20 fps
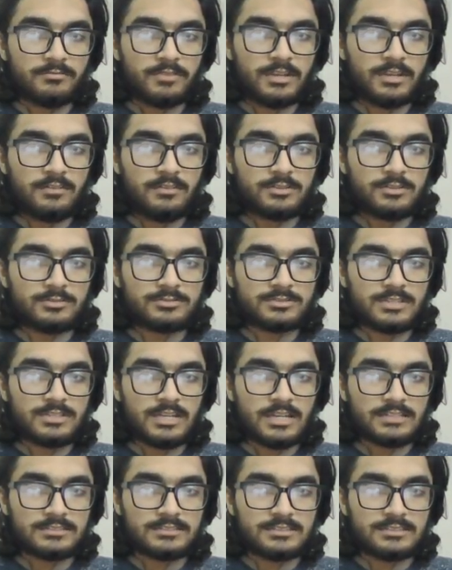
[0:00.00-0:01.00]
Whenever you
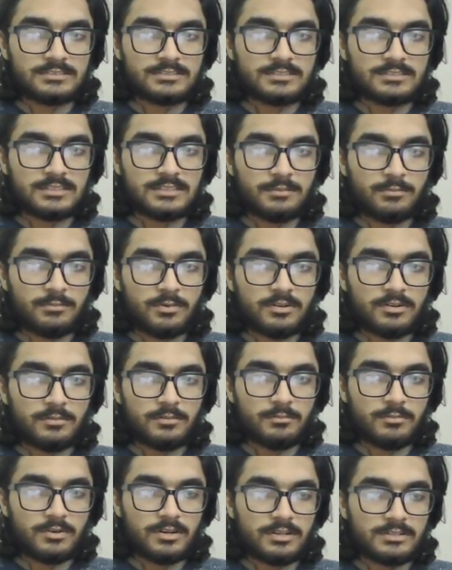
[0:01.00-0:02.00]
select this, then the
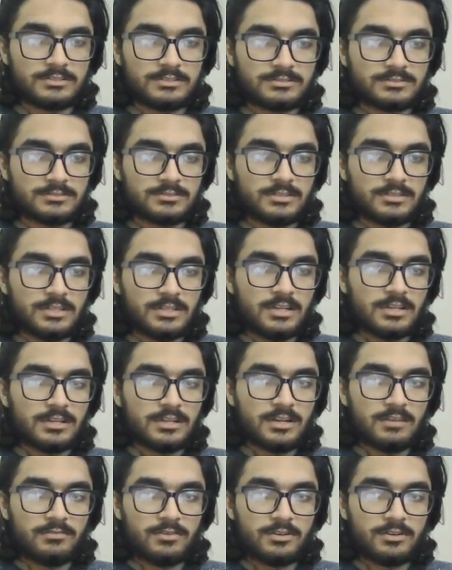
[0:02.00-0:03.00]
bottom border is
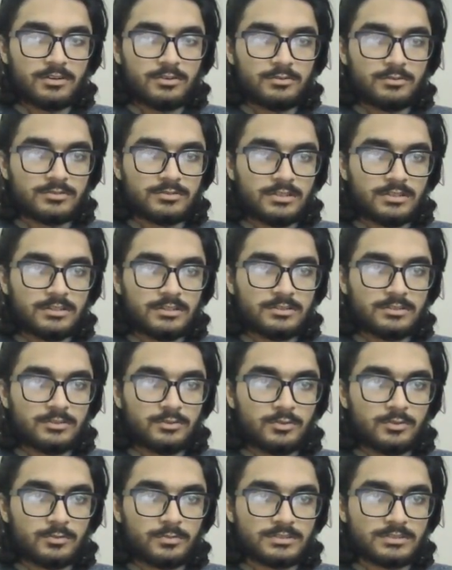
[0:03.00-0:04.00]
covered to the
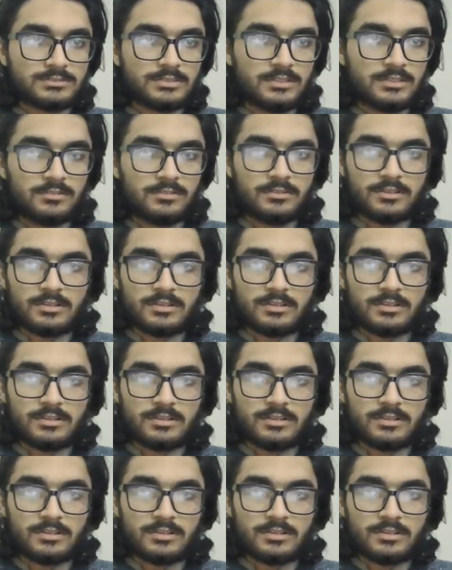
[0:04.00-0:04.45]
2 pixel.